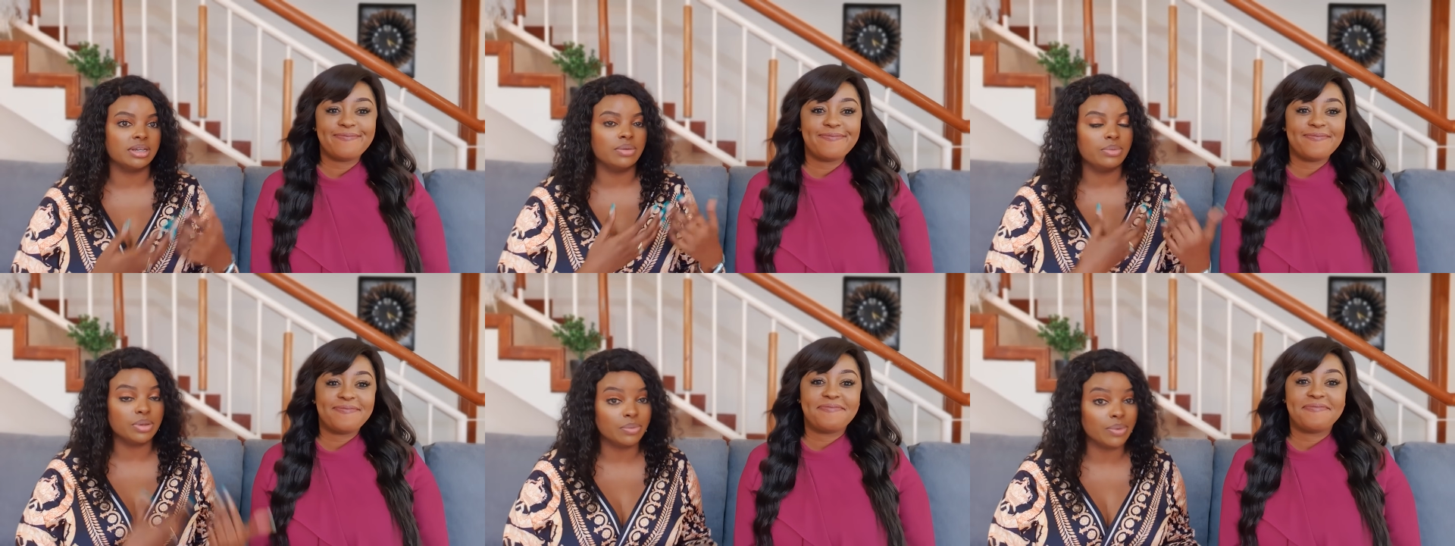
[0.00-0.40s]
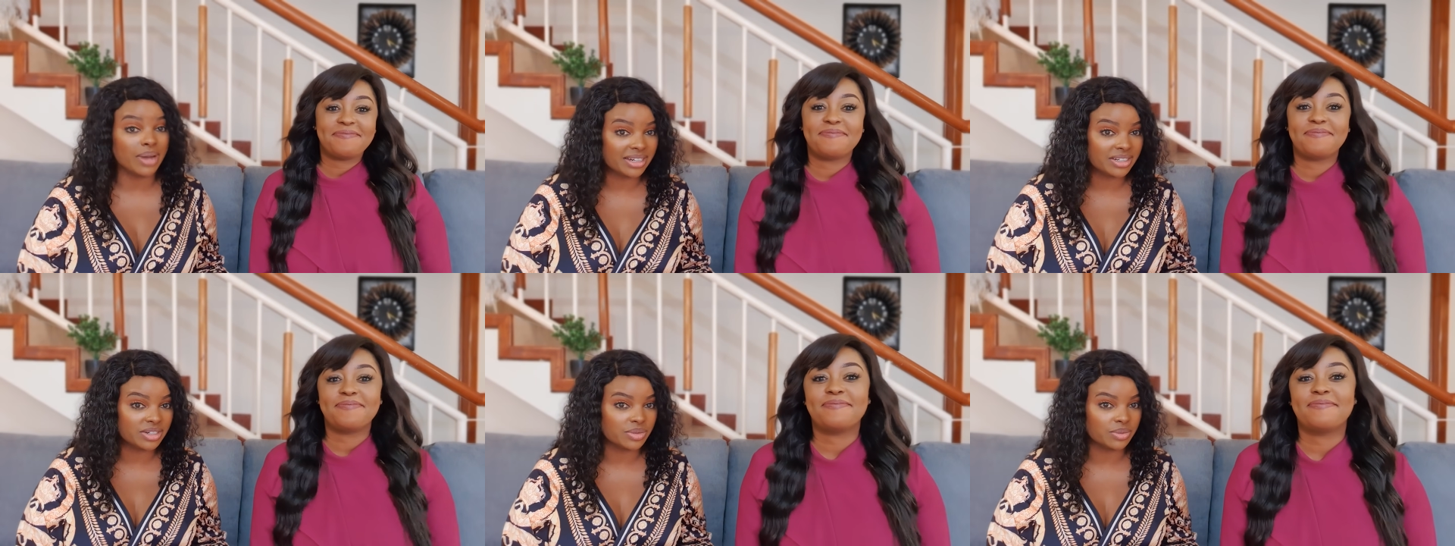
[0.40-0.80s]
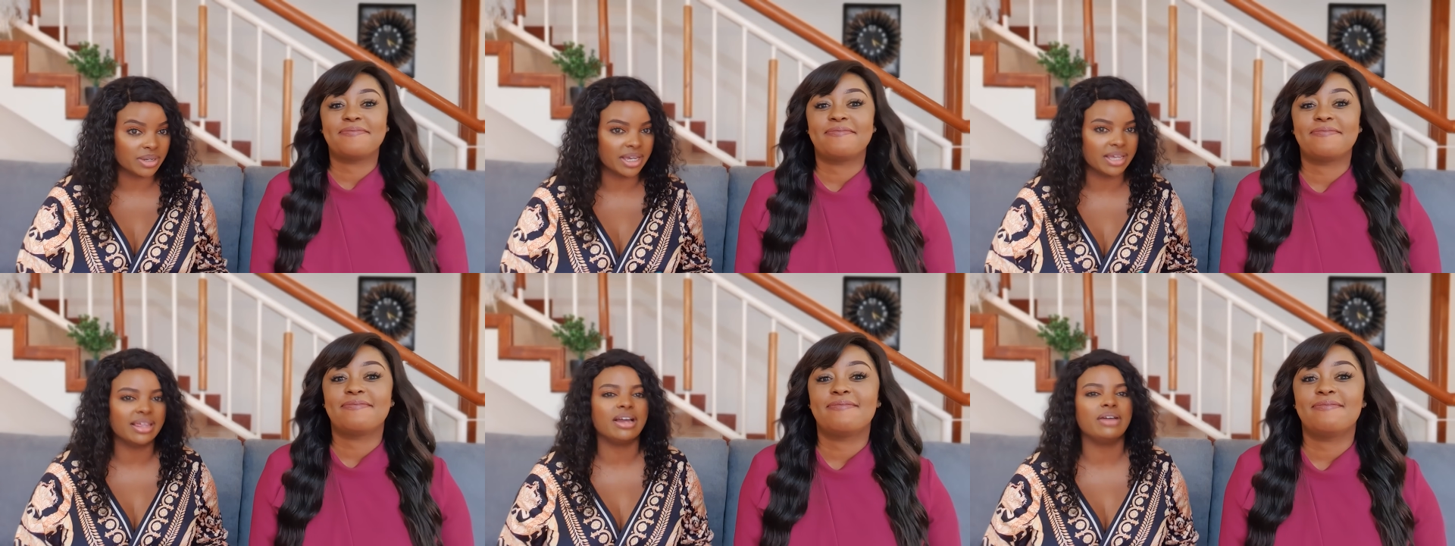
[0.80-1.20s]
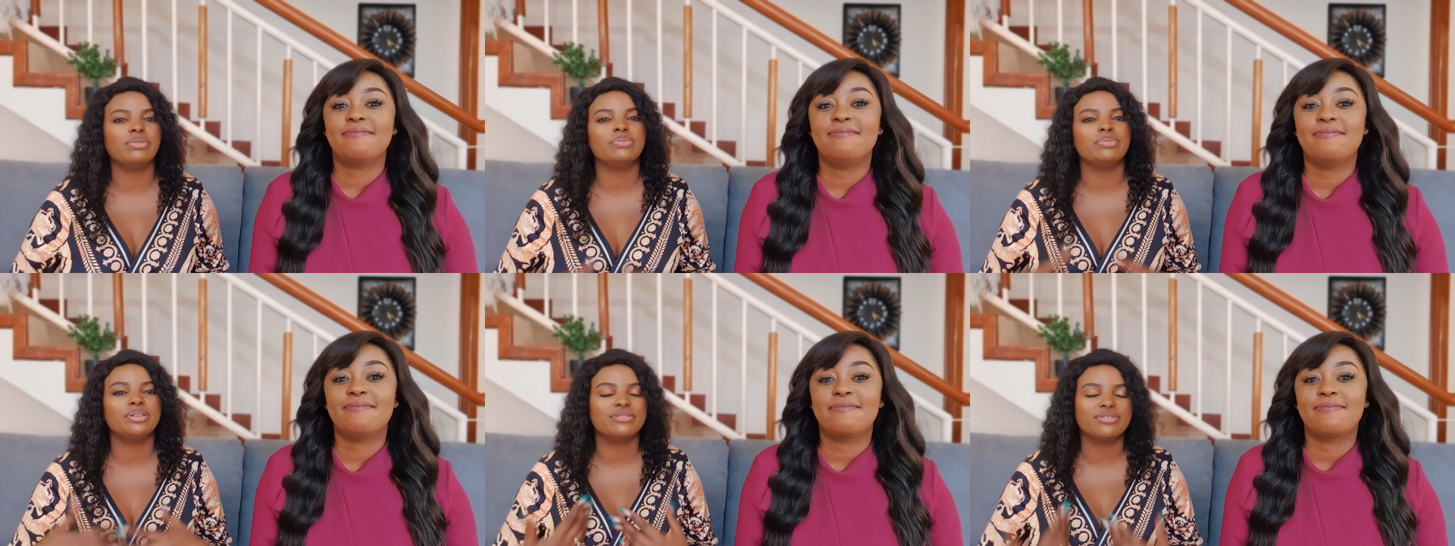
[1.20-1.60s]
Speaker 1: We worked together.
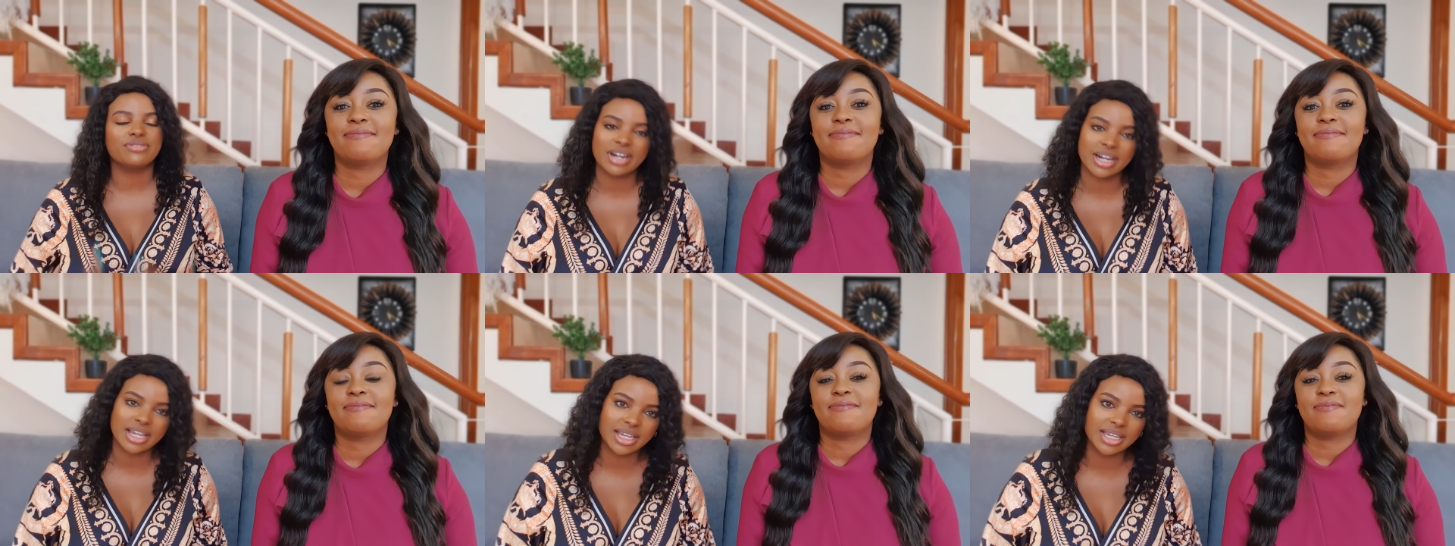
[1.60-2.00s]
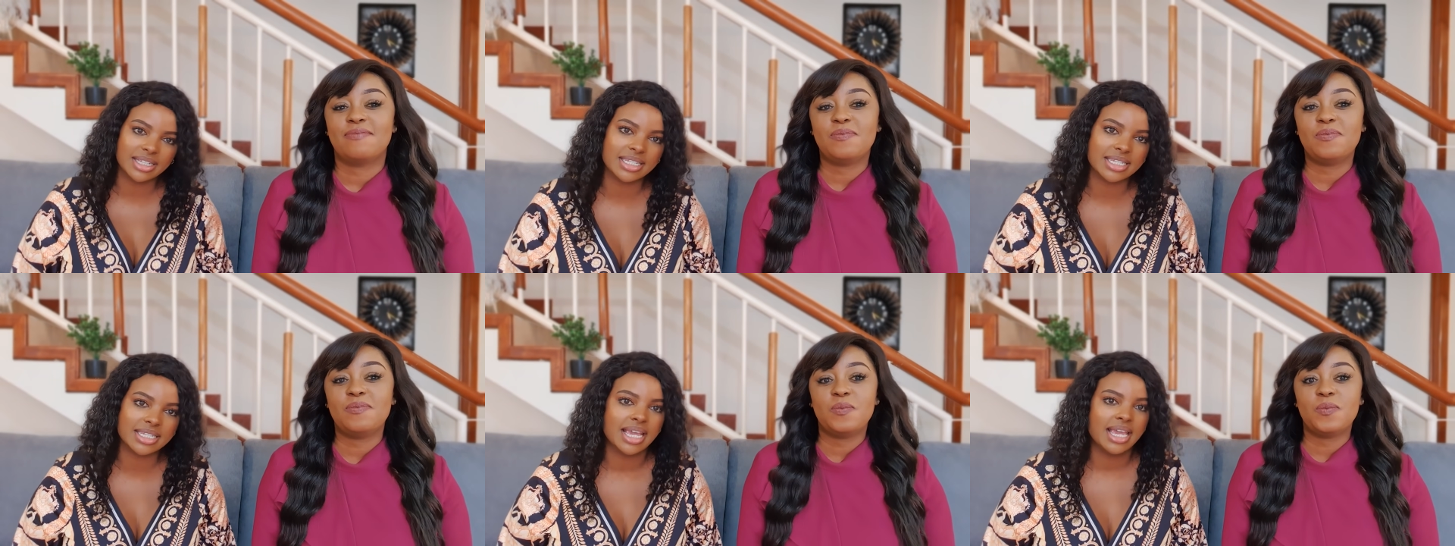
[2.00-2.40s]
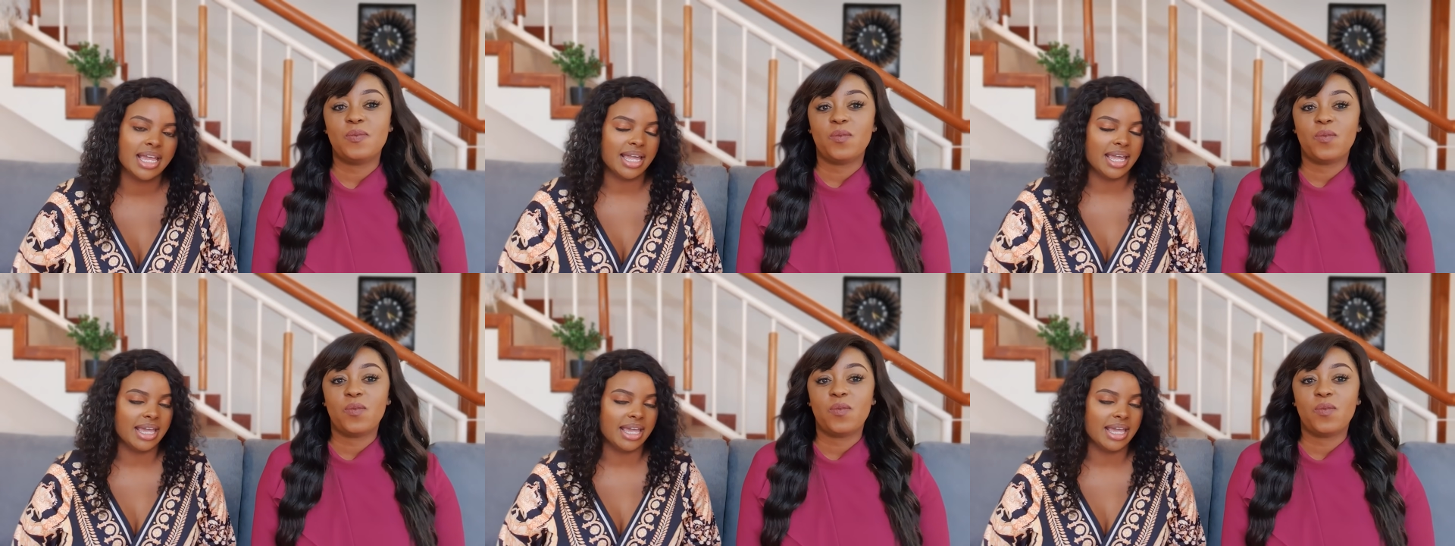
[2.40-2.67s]
We've been friends, mm. and